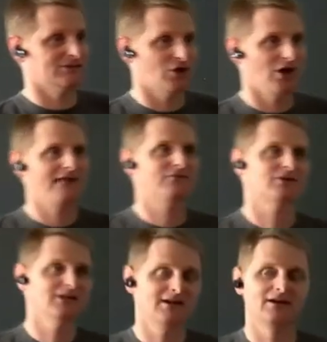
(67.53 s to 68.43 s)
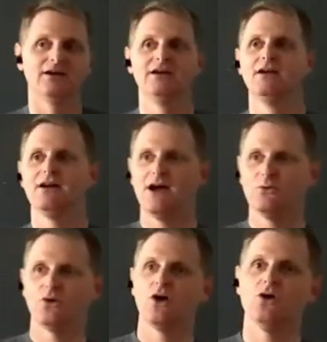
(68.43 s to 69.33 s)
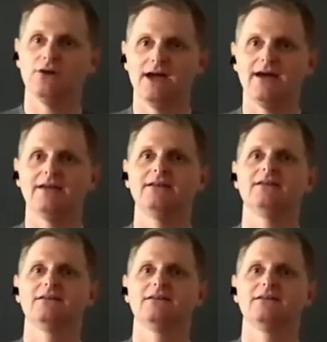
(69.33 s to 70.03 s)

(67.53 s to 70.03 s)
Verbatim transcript: So after dinner, I will go online